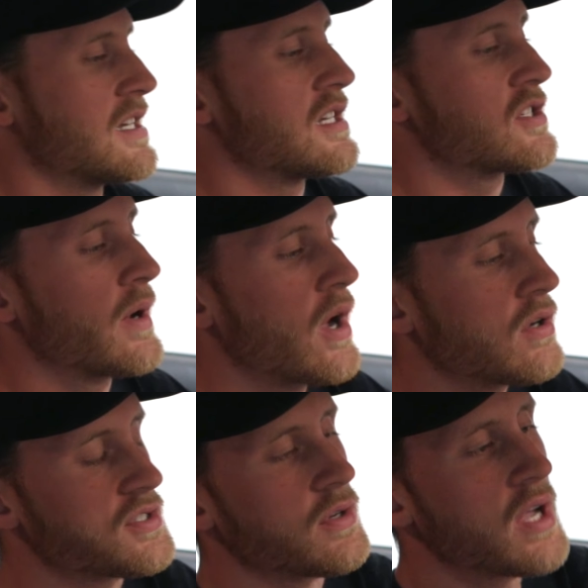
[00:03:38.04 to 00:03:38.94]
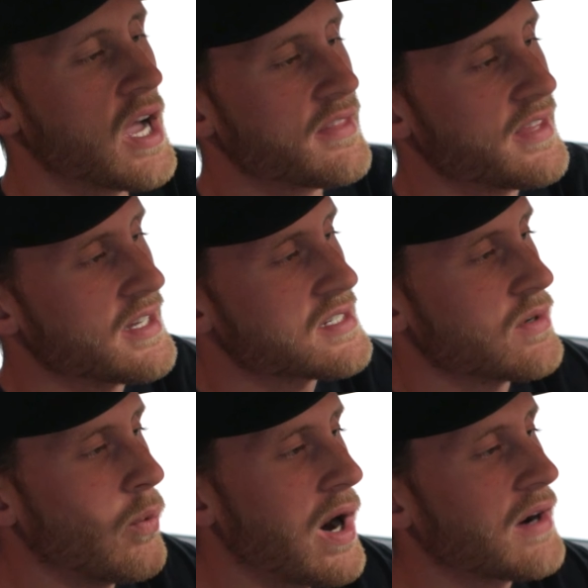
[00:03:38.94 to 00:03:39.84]
So I also got this
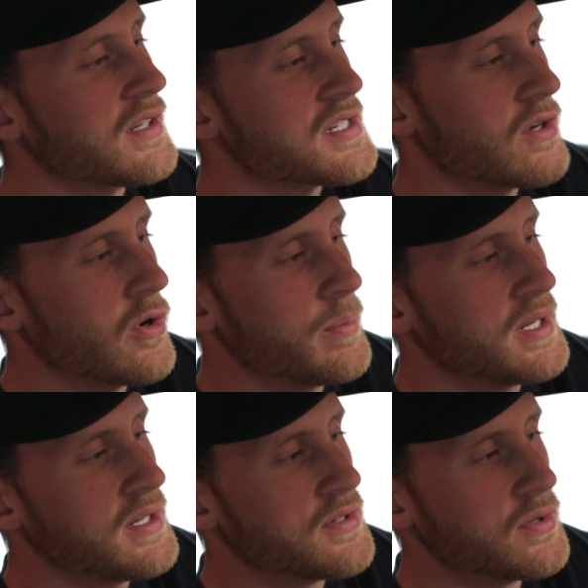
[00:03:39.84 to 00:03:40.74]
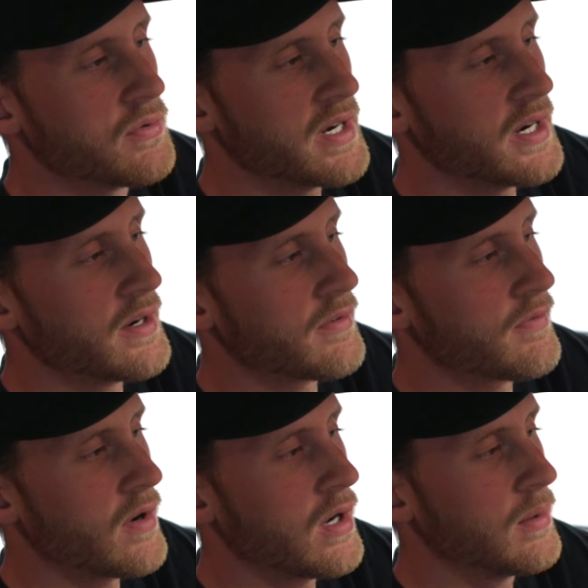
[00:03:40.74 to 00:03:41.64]
wireless OBD2 reader
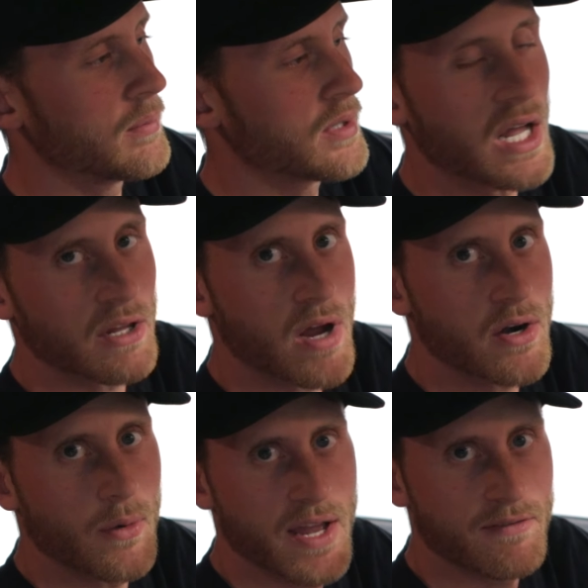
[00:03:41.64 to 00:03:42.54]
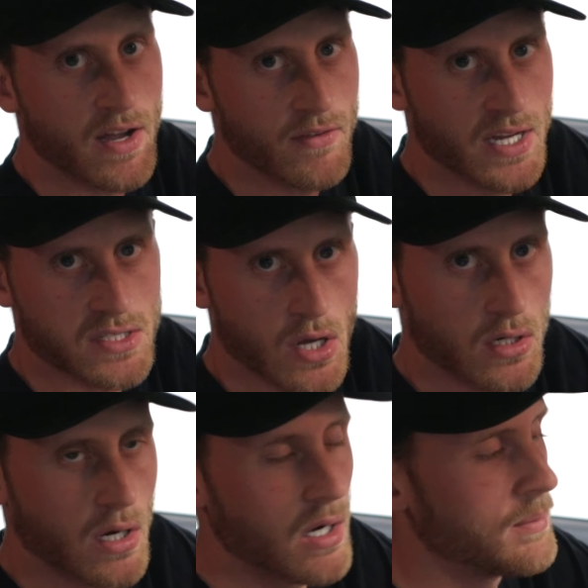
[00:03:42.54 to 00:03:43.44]
from
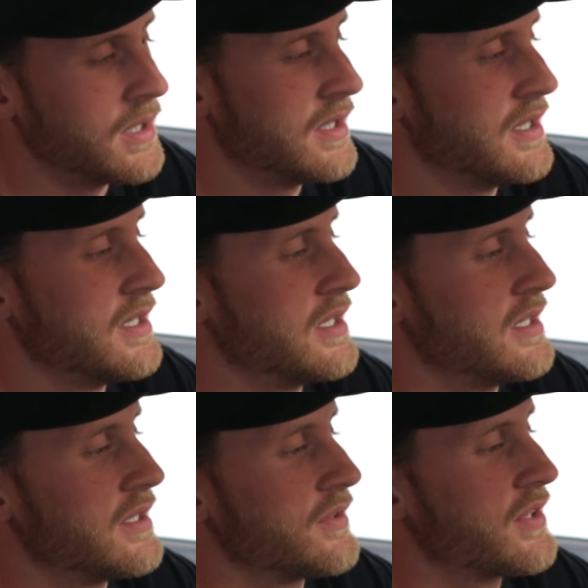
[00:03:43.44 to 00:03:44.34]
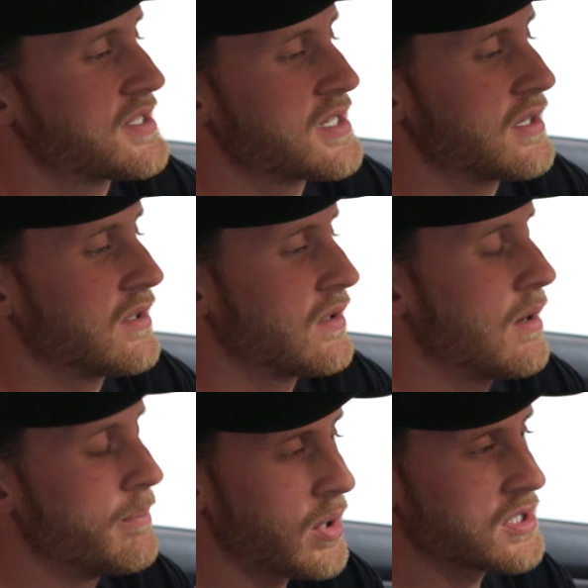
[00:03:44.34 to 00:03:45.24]
coloradon5x.com. They sell
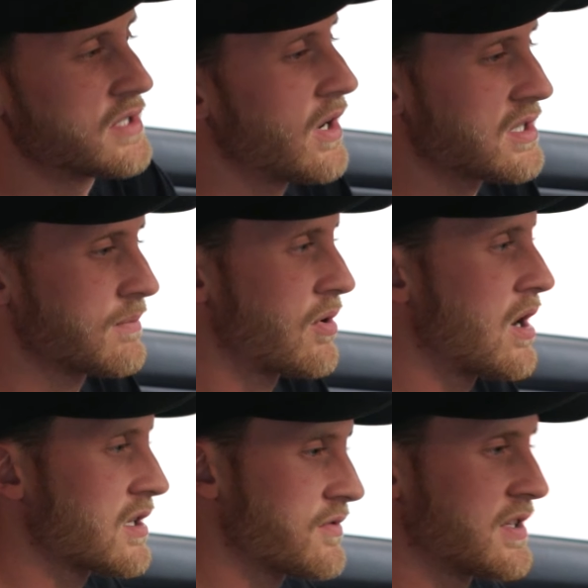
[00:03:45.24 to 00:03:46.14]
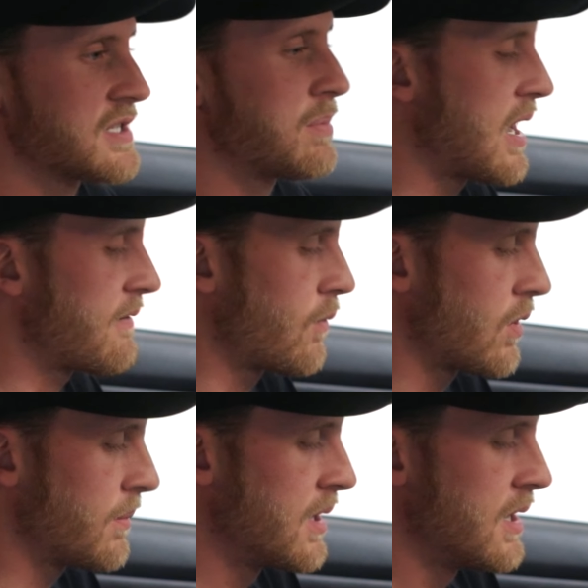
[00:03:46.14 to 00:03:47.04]
a bunch of awesome products for this
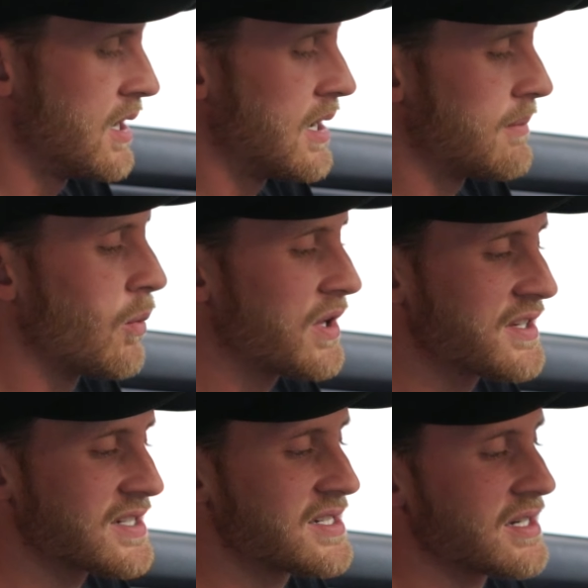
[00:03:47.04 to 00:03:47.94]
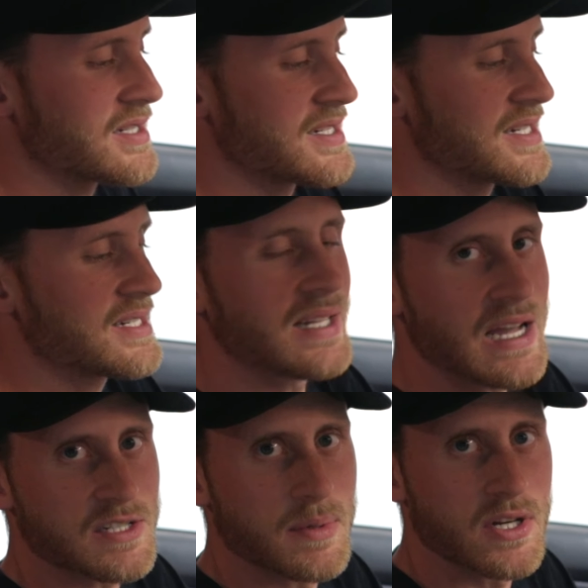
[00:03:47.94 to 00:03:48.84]
platform. But what this does is this
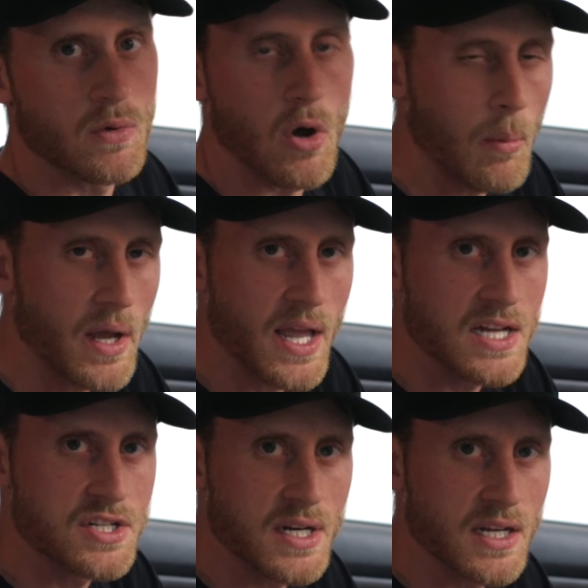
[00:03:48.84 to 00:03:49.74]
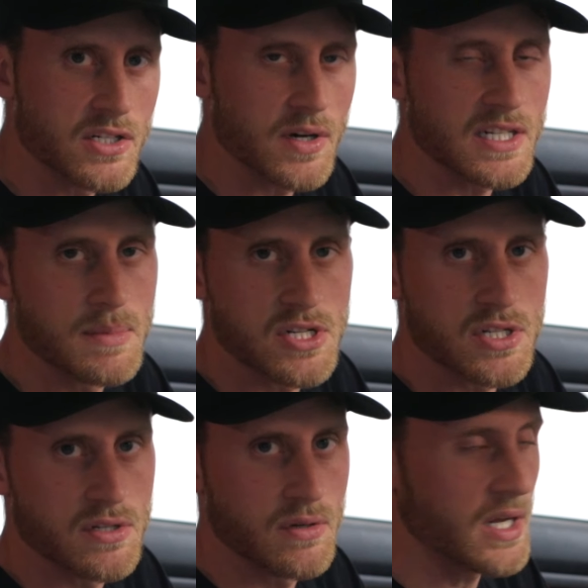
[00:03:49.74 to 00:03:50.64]
allows me to do all my engine and
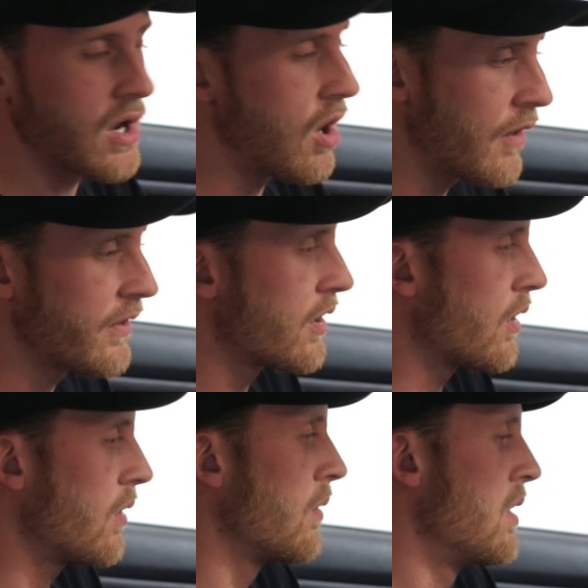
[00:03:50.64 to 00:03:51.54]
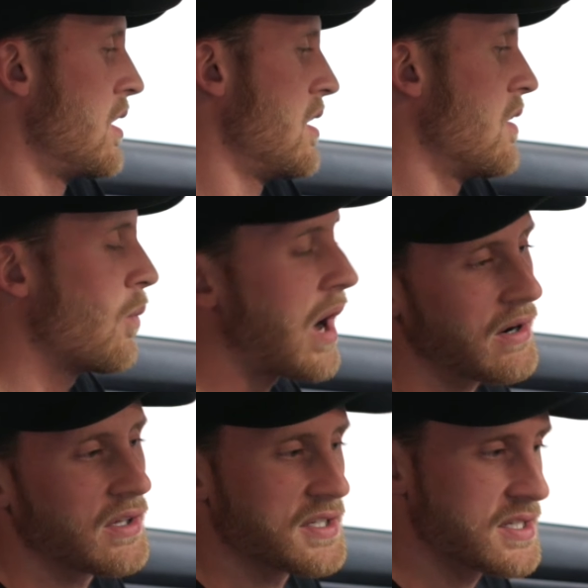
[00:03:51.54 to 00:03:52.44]
transmission tuning on the go
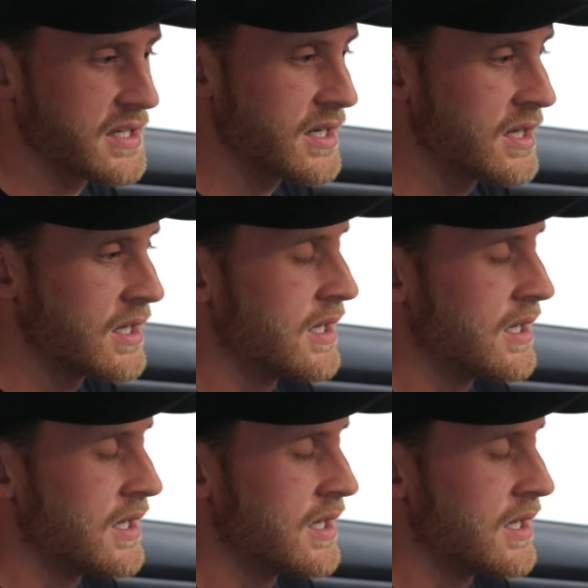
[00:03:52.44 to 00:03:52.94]
wirelessly.